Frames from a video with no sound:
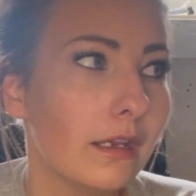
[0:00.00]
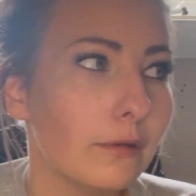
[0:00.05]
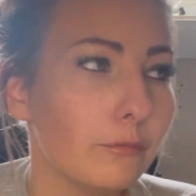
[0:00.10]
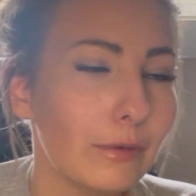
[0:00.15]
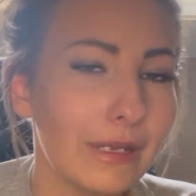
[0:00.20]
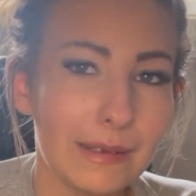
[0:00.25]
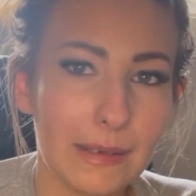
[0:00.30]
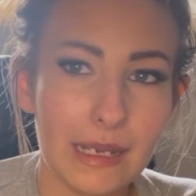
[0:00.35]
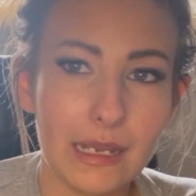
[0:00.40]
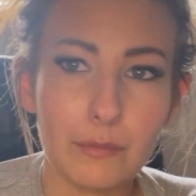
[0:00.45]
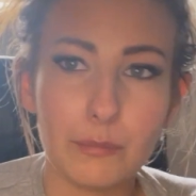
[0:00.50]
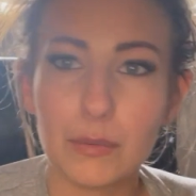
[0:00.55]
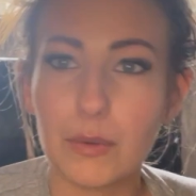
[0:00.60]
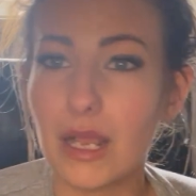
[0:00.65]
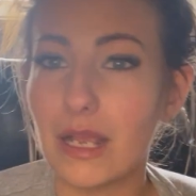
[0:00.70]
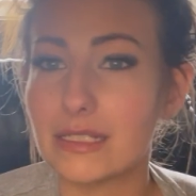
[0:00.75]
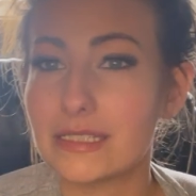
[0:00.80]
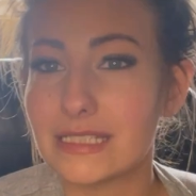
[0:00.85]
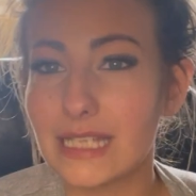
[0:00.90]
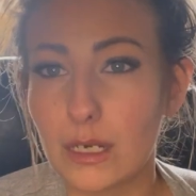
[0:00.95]
We
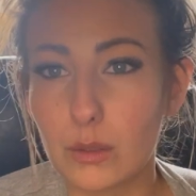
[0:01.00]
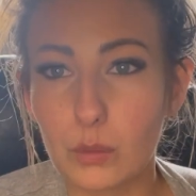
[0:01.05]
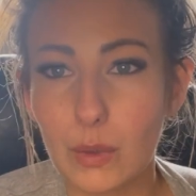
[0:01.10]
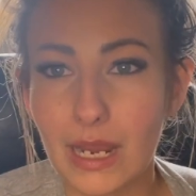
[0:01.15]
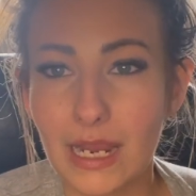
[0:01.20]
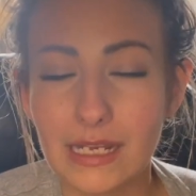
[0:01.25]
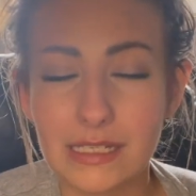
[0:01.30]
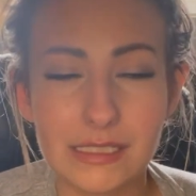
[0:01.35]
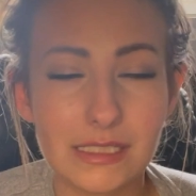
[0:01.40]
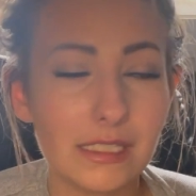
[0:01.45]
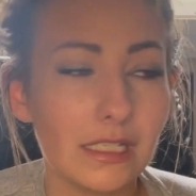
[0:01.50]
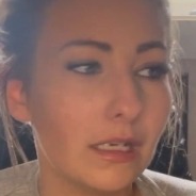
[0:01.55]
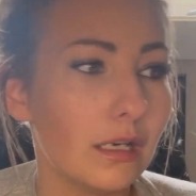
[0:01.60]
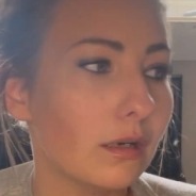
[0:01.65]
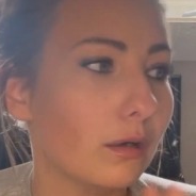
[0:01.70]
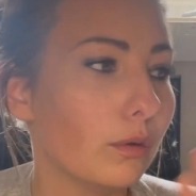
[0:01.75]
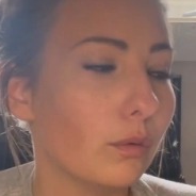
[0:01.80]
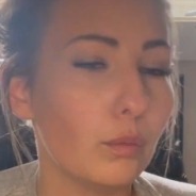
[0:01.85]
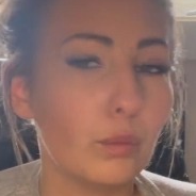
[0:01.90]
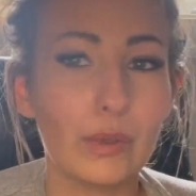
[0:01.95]
set a ways,
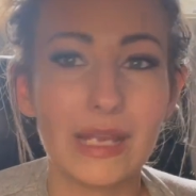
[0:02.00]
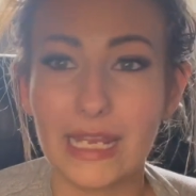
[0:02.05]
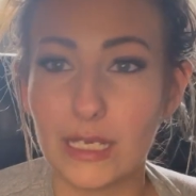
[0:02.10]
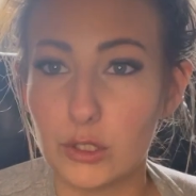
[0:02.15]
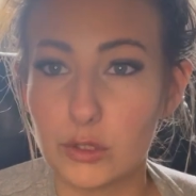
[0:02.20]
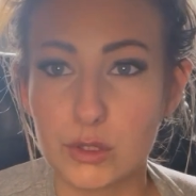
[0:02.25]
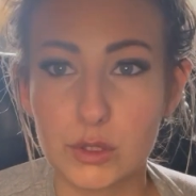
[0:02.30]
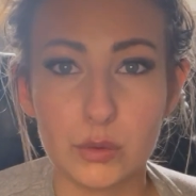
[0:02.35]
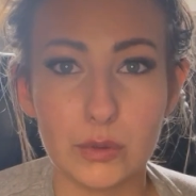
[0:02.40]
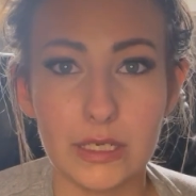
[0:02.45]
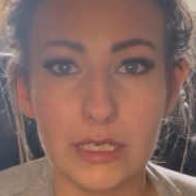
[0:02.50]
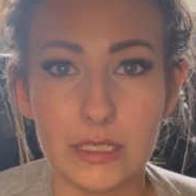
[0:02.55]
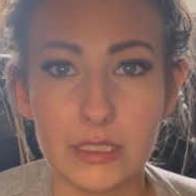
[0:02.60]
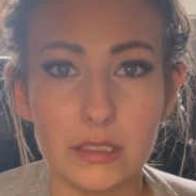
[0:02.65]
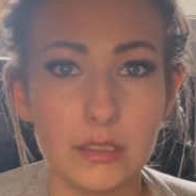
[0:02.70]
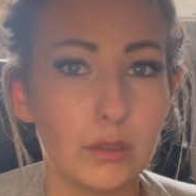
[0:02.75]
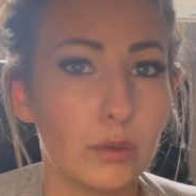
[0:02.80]
get used to it.